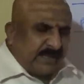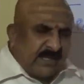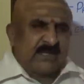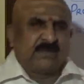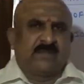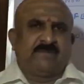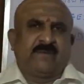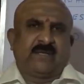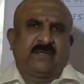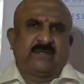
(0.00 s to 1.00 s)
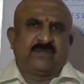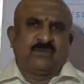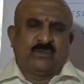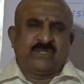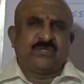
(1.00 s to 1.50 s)
there are other
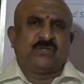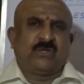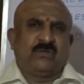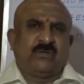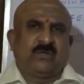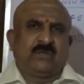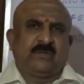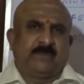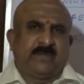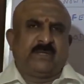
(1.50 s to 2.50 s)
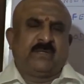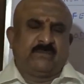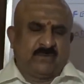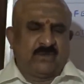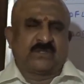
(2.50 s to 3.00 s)
factors which tell you are the
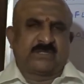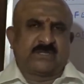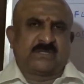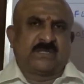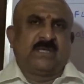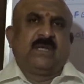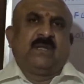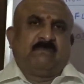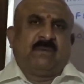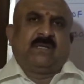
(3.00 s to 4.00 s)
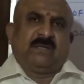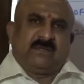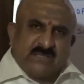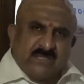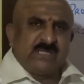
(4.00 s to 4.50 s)
period of losses,
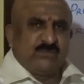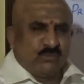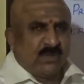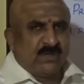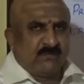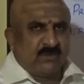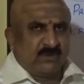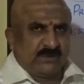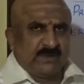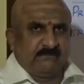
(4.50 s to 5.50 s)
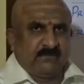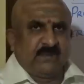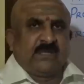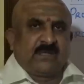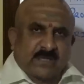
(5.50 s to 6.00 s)
but this is one among
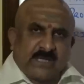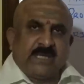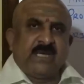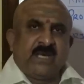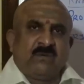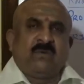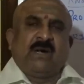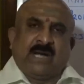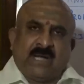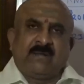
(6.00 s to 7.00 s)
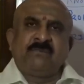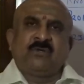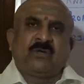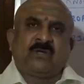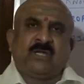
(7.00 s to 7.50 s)
them. Right now, I
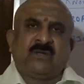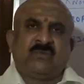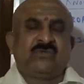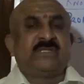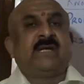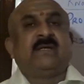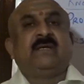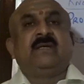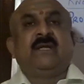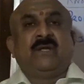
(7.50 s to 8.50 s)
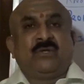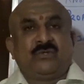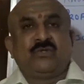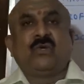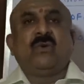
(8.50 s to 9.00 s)
am talking about Saturn,
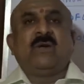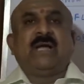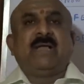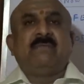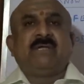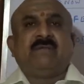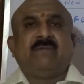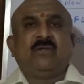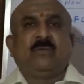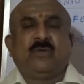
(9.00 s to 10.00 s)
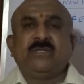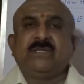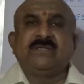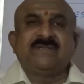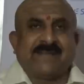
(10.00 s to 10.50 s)
so I am giving
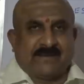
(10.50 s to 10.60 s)
about